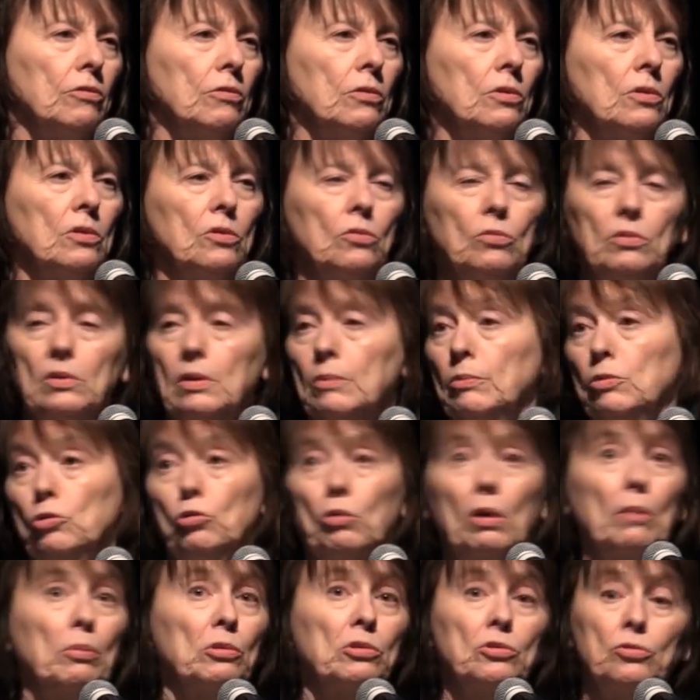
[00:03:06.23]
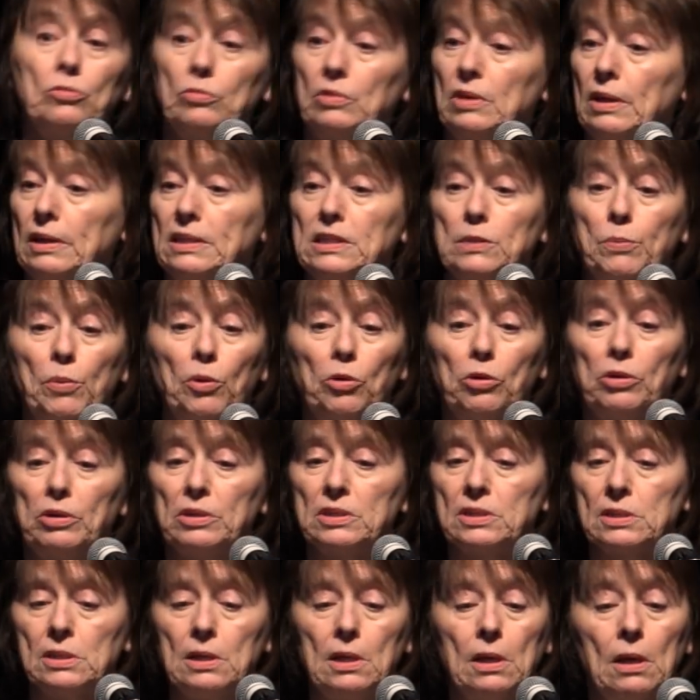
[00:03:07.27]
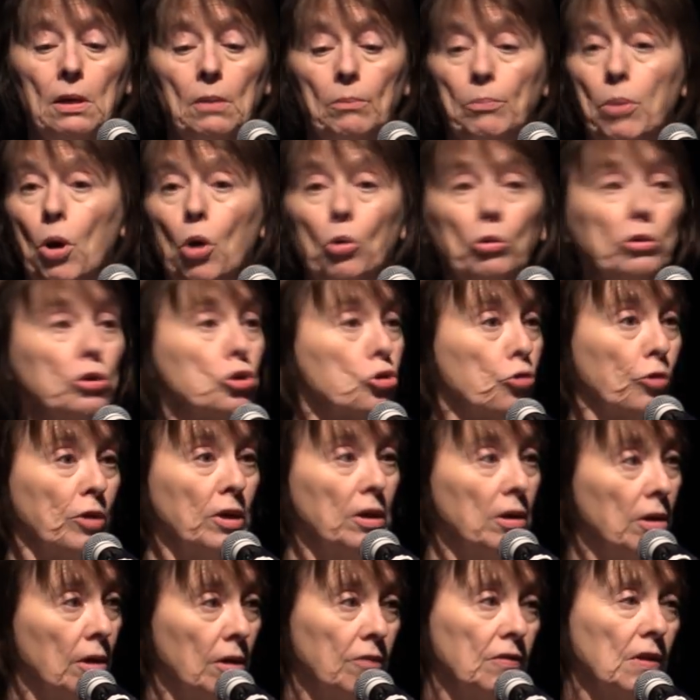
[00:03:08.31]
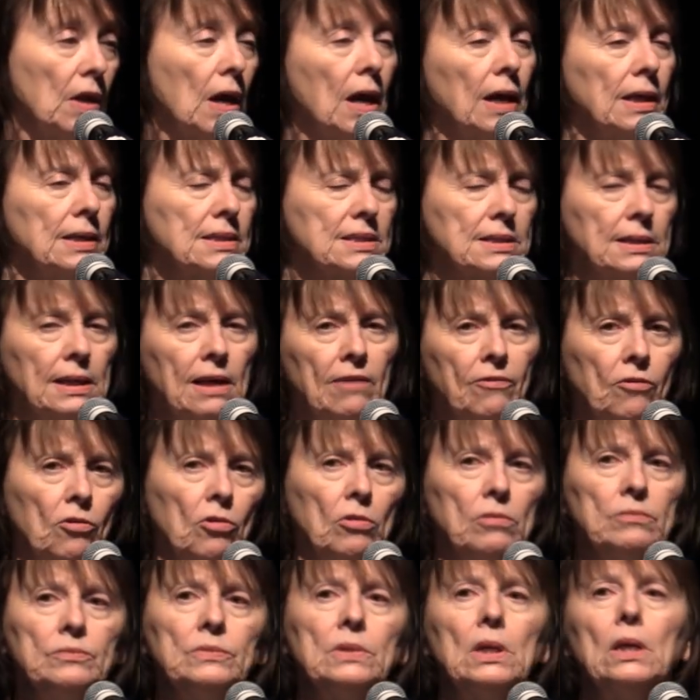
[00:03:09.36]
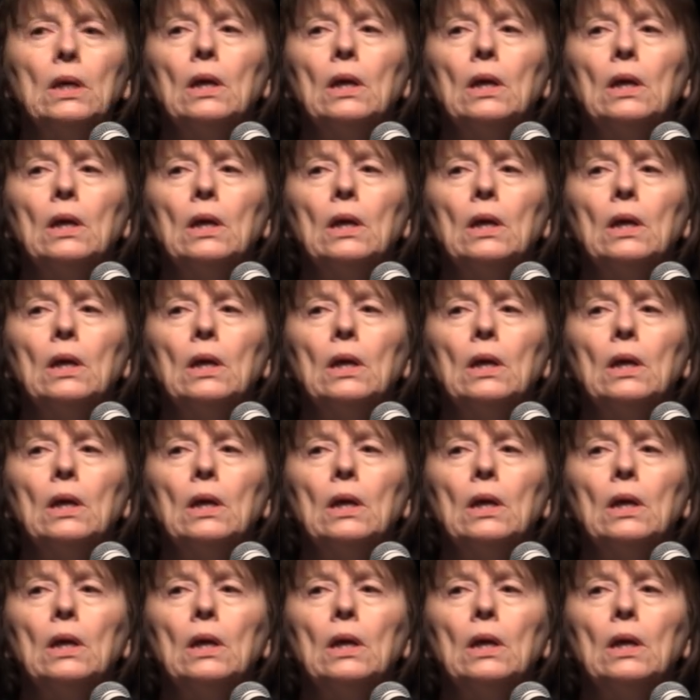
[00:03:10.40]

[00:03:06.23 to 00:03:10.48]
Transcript: you, are able to experience poetry of the highest level,